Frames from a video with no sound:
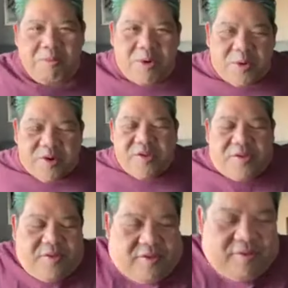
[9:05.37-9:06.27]

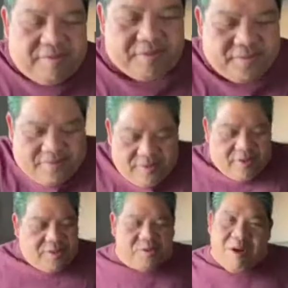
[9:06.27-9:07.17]
brewers
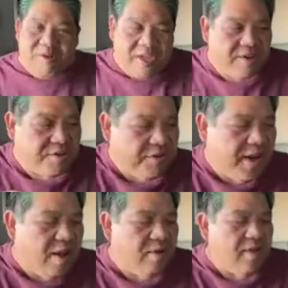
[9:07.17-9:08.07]
throughout the industry
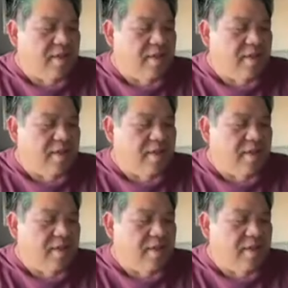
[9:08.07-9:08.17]
now.